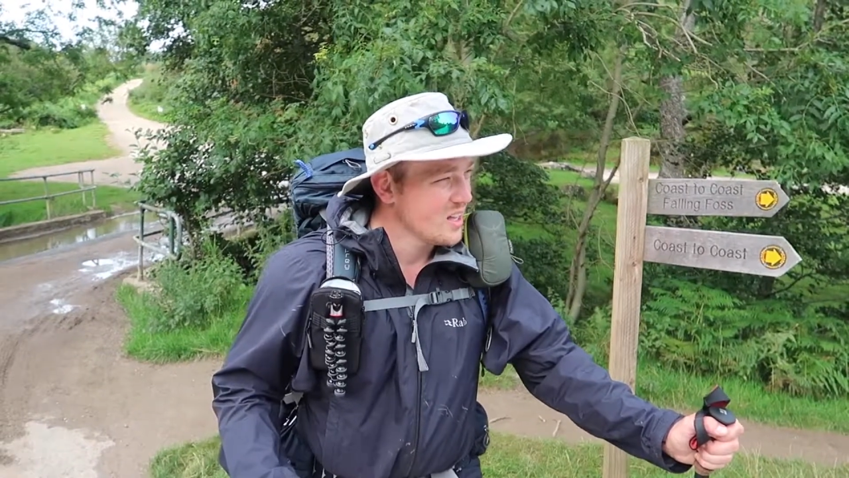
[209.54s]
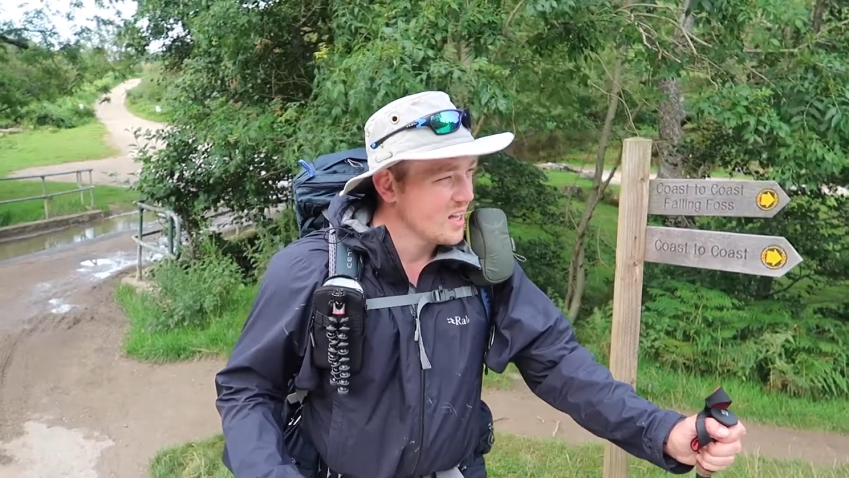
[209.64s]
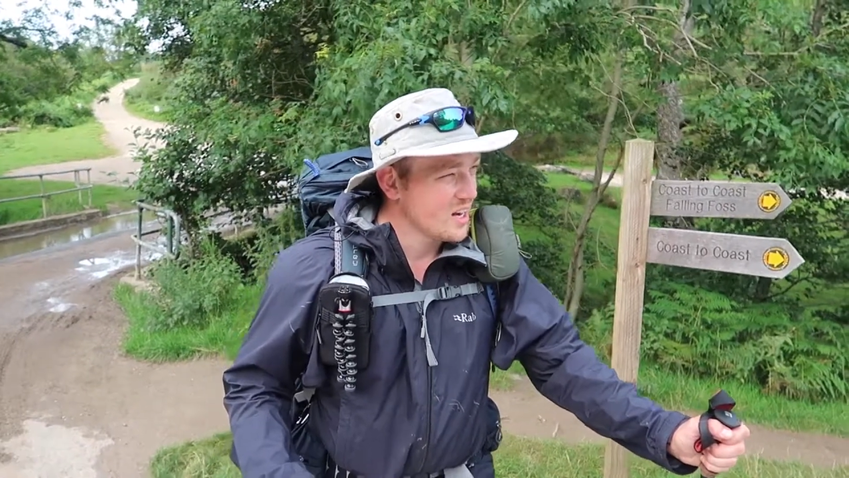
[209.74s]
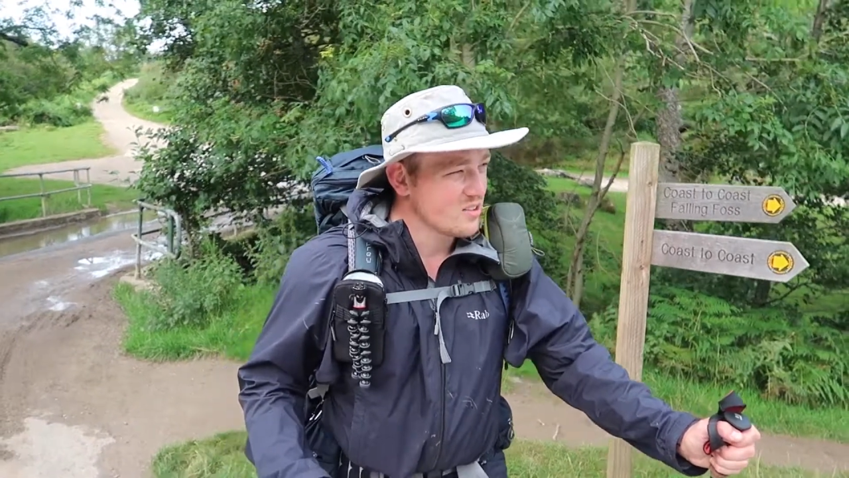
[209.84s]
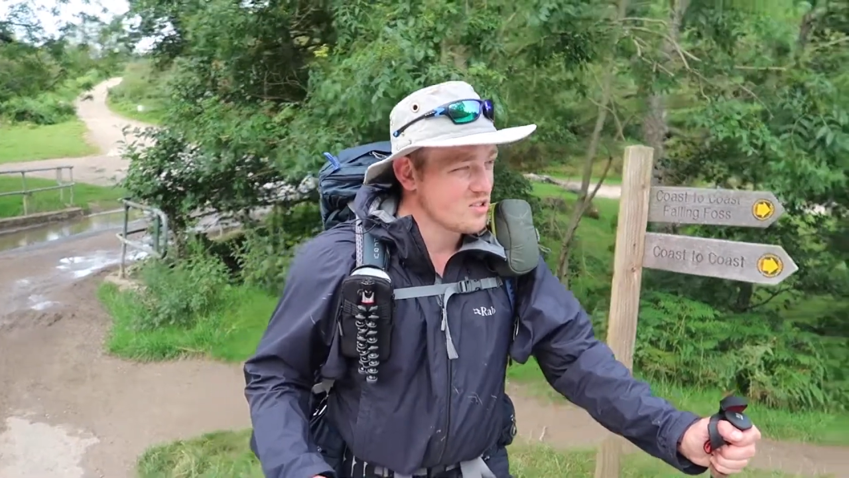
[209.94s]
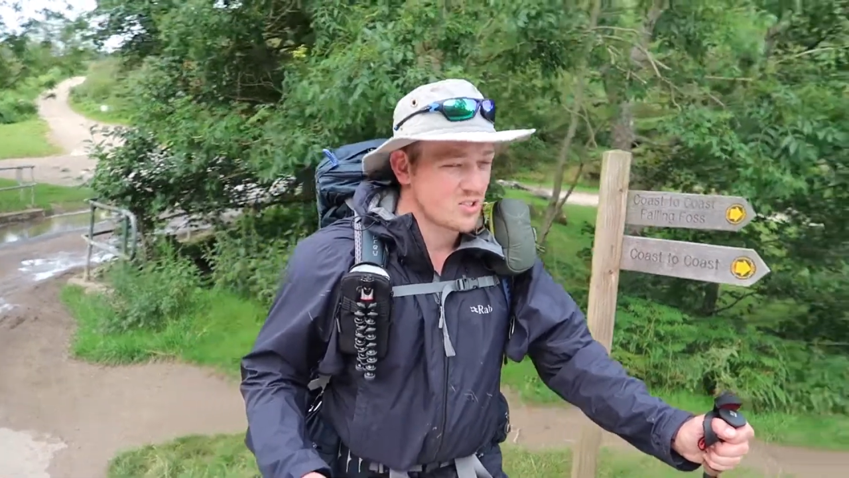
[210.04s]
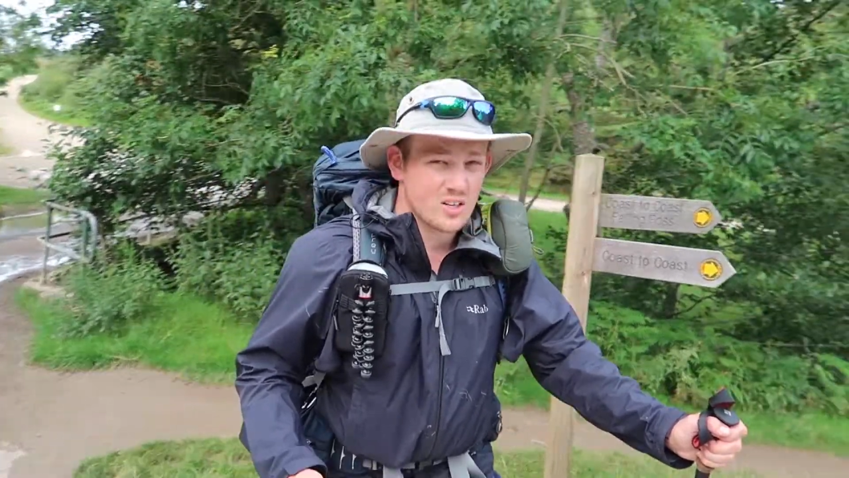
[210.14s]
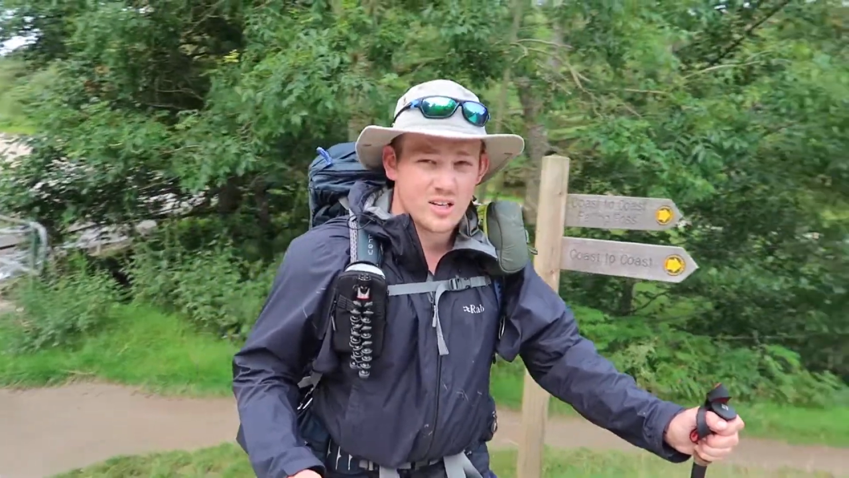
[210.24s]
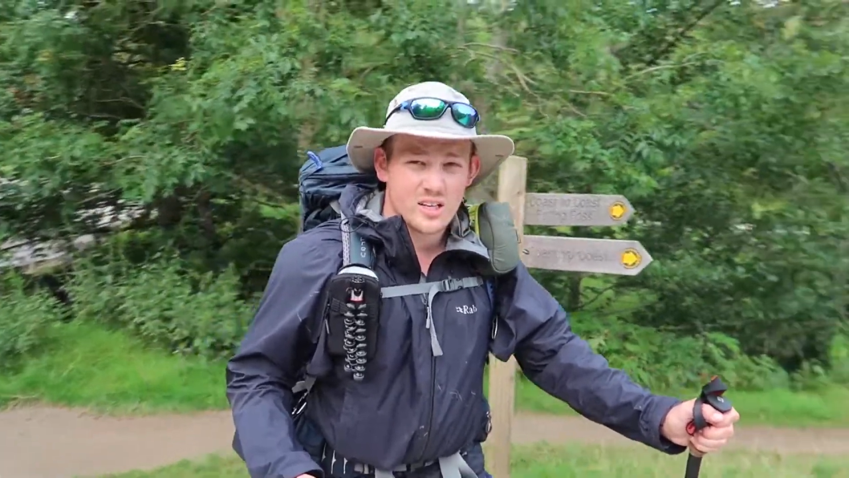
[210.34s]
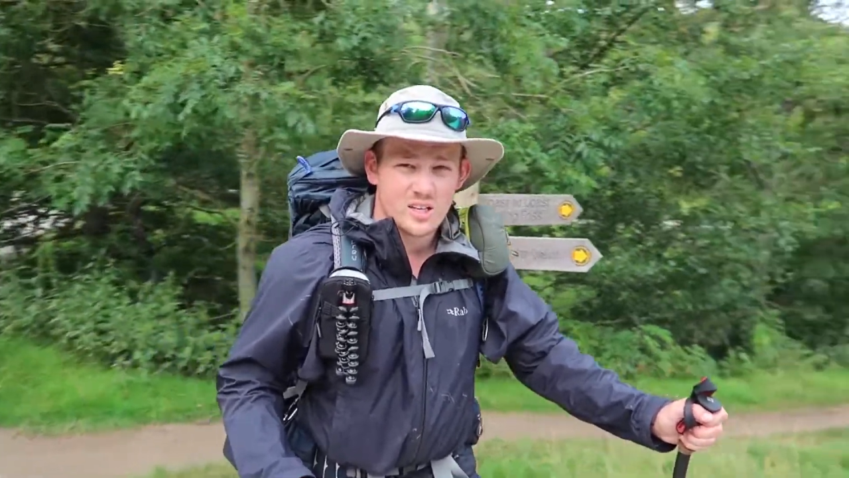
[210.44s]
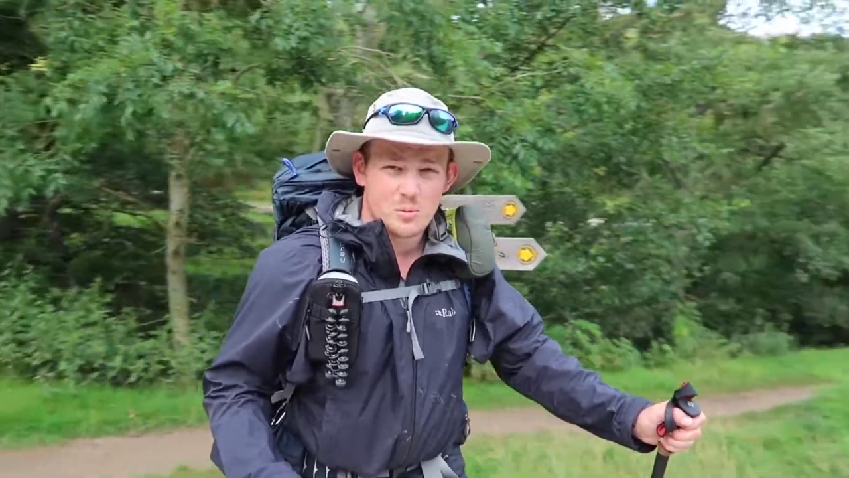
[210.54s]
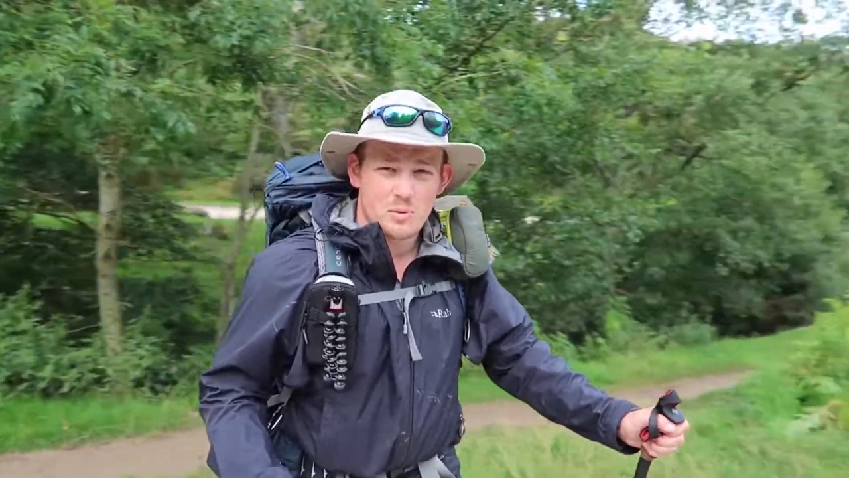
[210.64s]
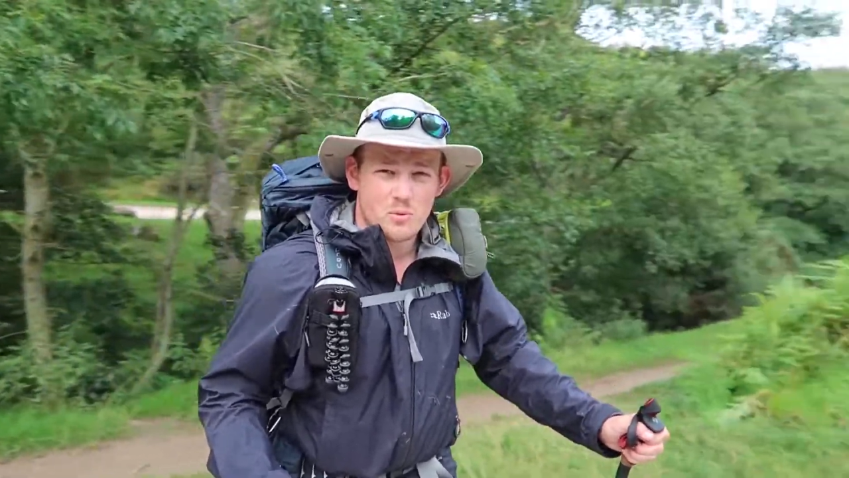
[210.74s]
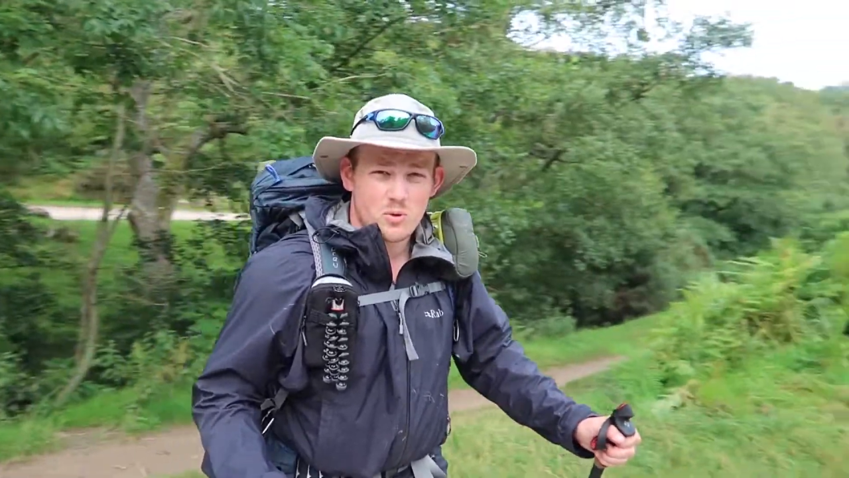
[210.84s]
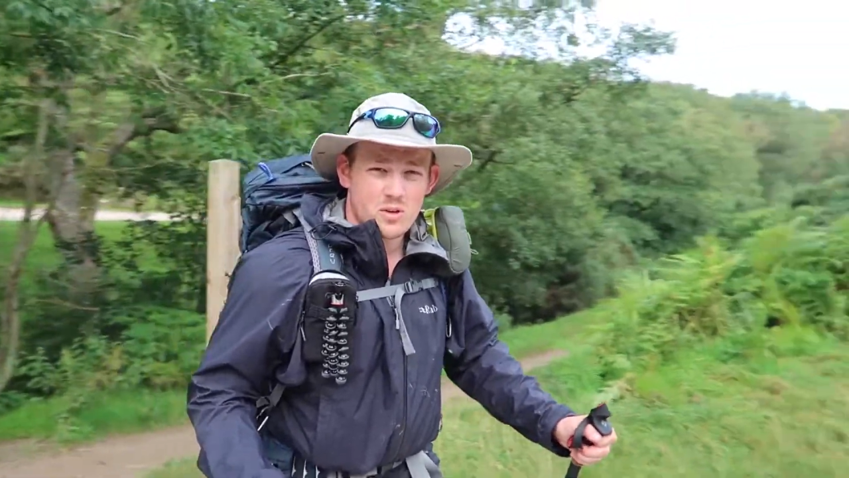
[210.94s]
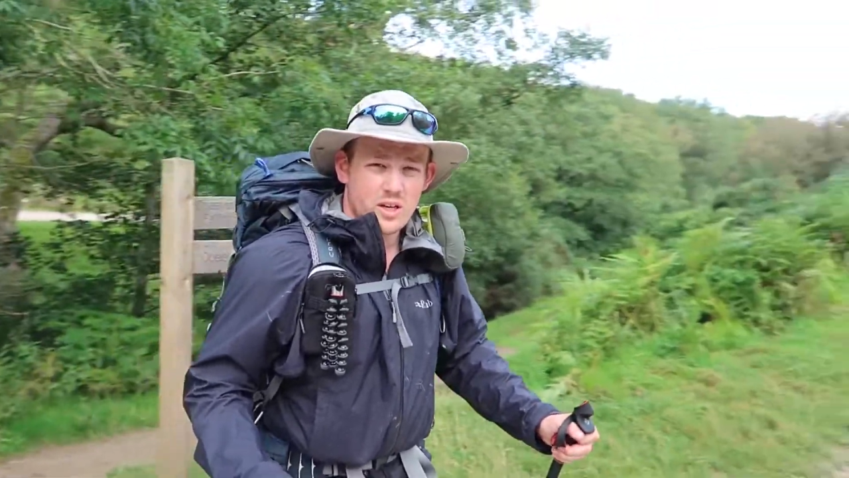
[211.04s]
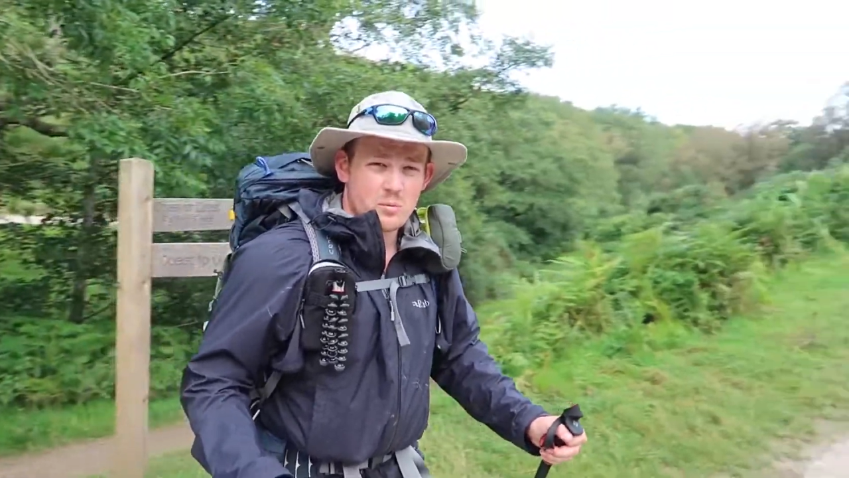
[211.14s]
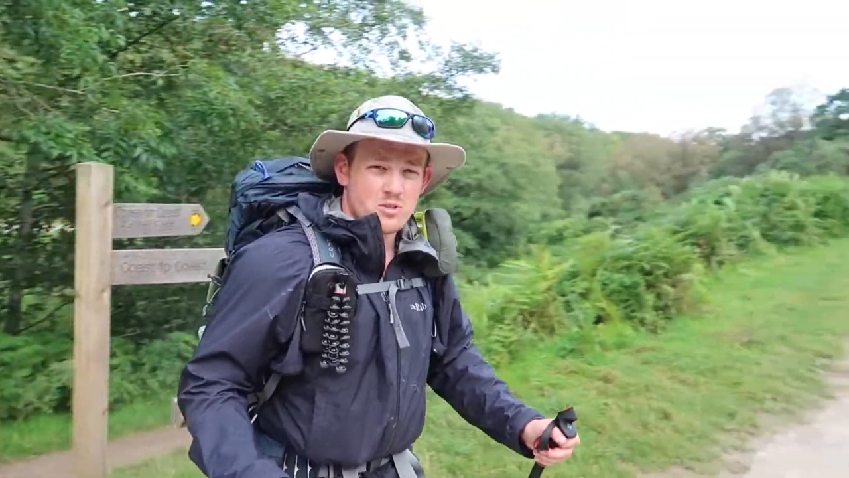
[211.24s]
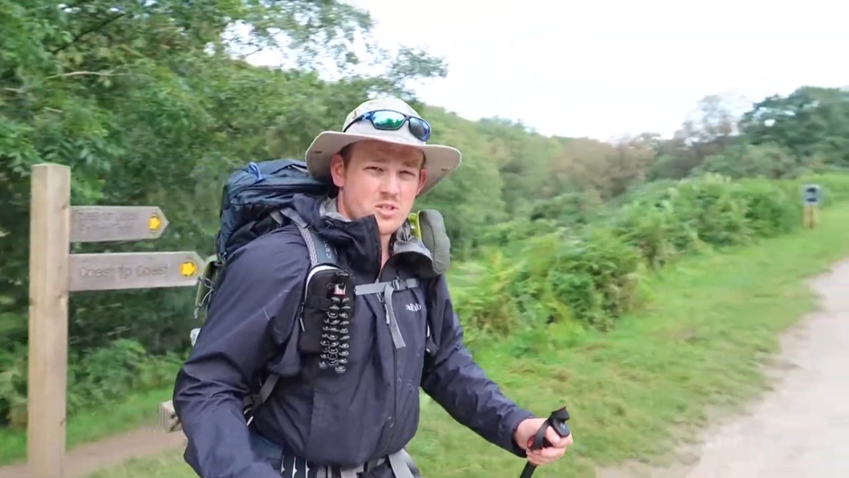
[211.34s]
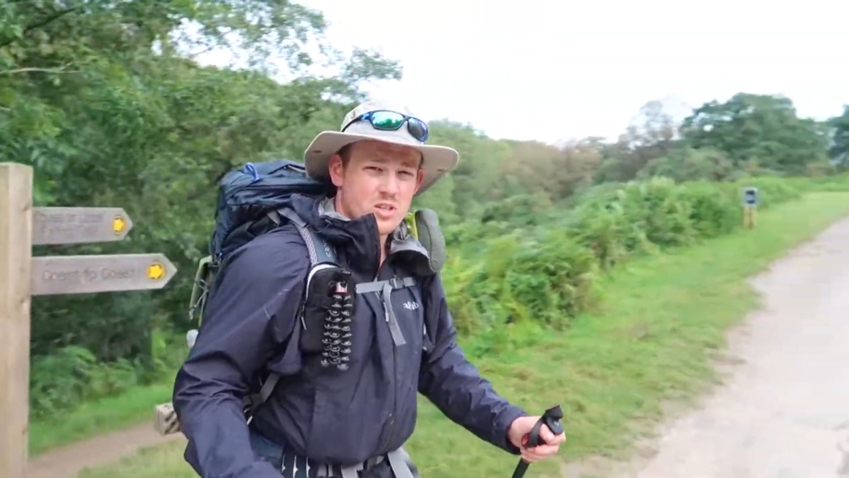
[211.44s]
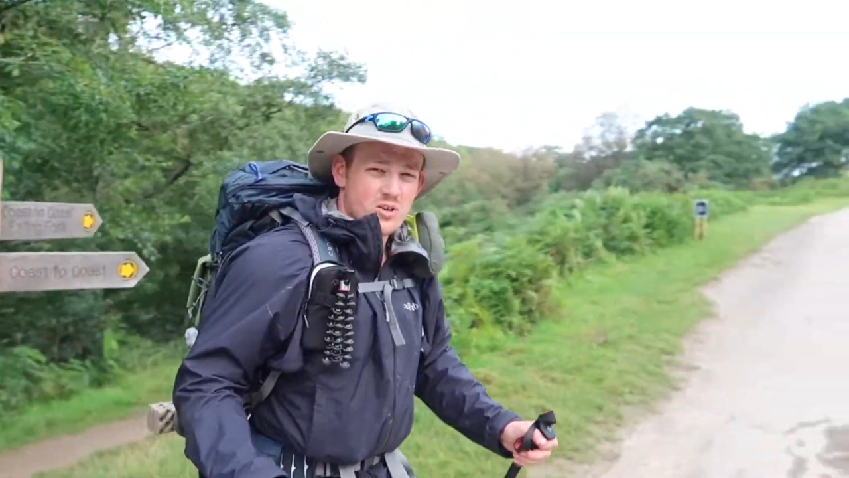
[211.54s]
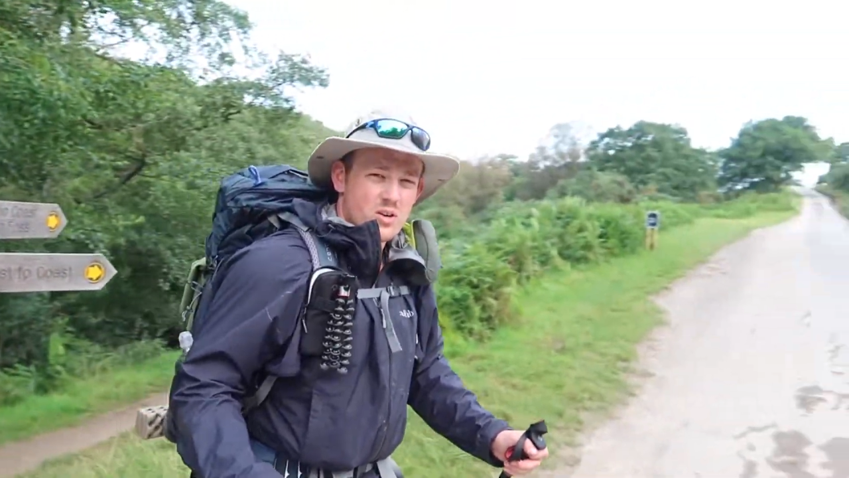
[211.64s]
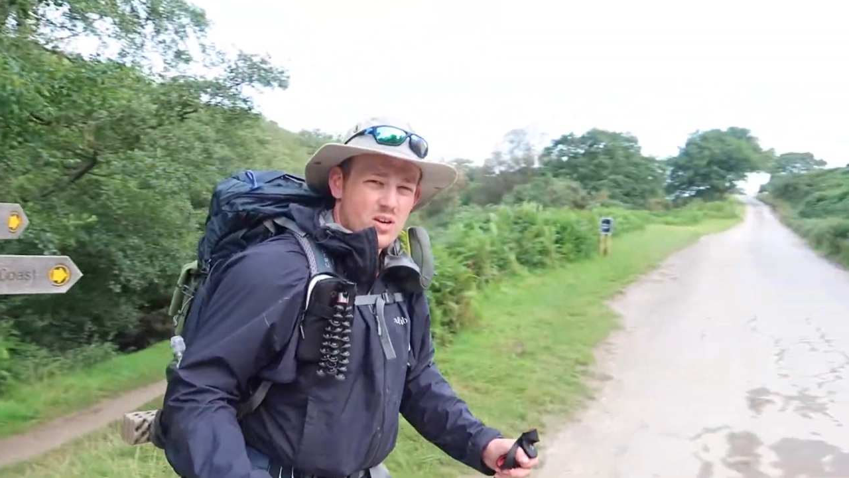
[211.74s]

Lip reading: and I've just got a little bit more climbing to do,